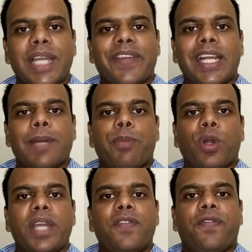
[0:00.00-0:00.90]
If an
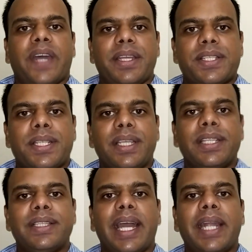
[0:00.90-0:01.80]
employee finds
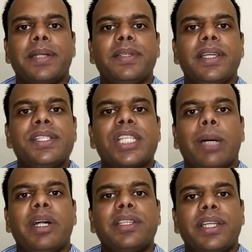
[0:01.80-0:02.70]
that in
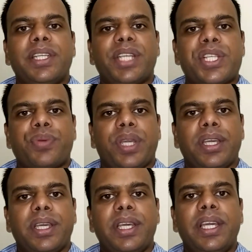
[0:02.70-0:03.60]
some other
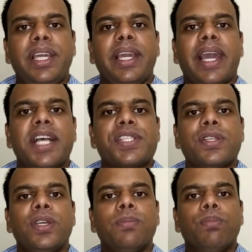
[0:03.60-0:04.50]
industry he
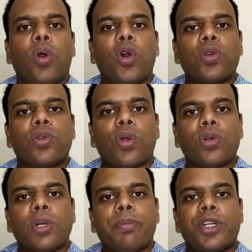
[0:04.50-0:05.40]
has more
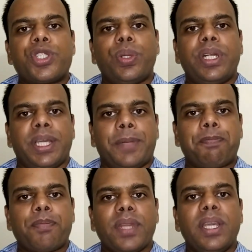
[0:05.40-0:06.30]
growth opportunity,
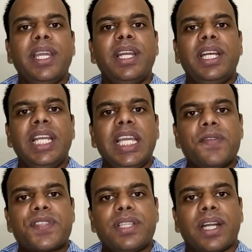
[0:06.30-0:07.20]
he
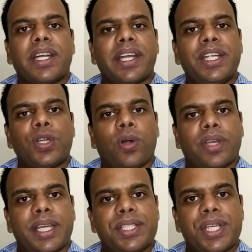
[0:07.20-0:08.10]
leaves the current
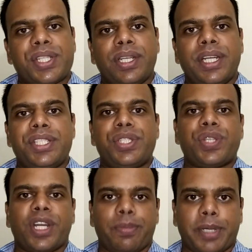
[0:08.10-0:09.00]
organization, ladies
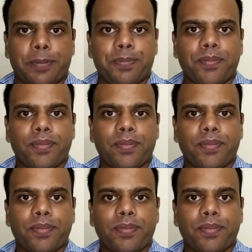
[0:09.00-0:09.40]
and gentlemen.